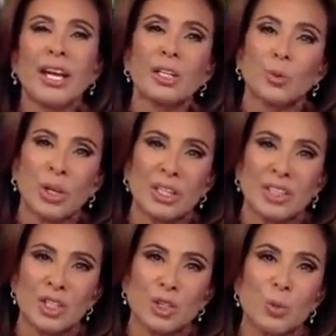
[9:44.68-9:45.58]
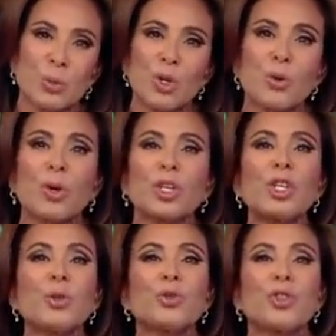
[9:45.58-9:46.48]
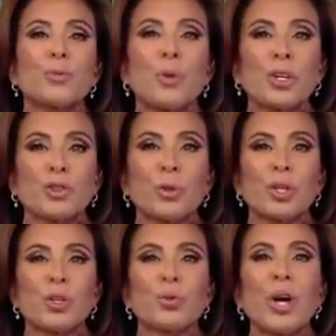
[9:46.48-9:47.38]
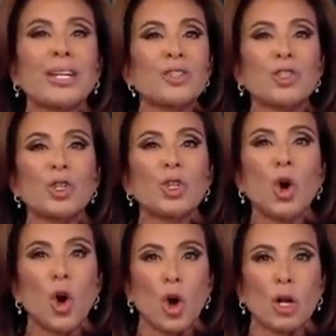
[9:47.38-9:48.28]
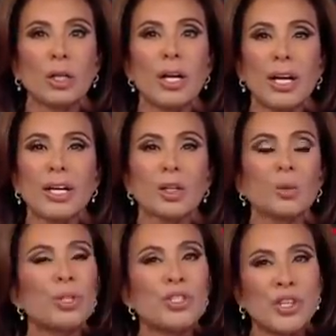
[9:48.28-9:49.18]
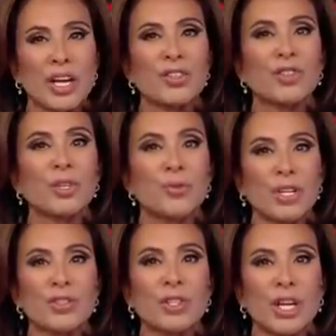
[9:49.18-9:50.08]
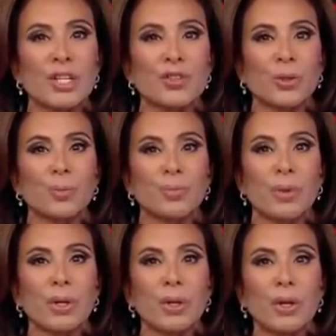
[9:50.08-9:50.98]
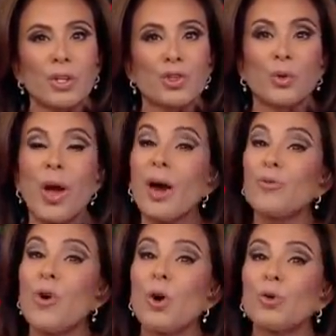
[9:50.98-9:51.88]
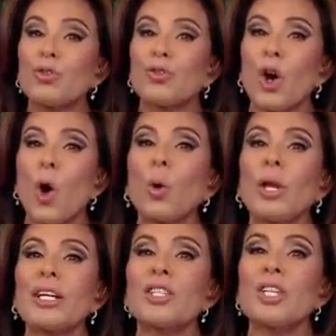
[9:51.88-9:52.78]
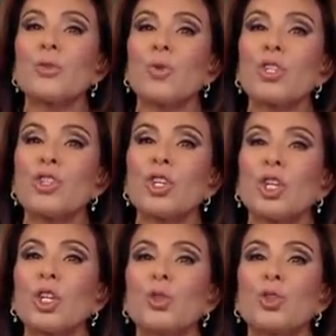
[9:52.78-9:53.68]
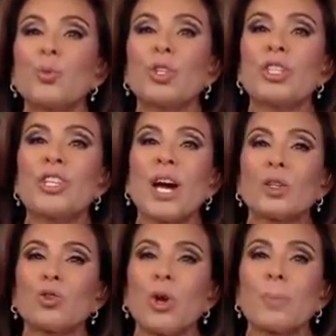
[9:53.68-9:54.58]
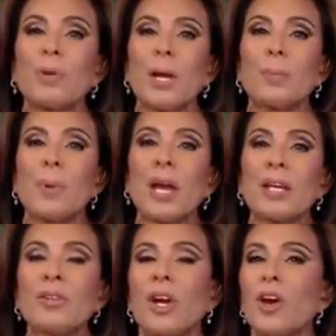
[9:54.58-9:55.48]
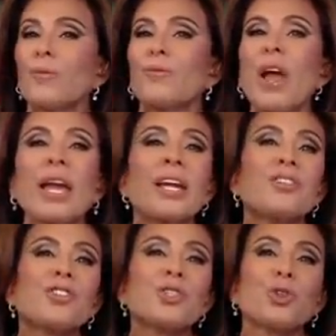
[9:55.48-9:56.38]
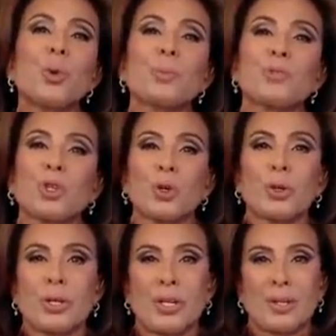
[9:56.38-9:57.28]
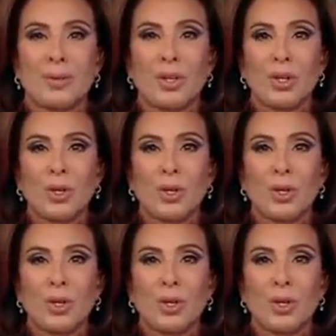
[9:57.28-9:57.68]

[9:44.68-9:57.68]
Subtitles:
and Loretta Lynch, whom you accused of pressuring you not to call Hillary's case an investigation. So now, folks, the whole idea of Russian collusion with the Donald Trump campaign fades into obscurity.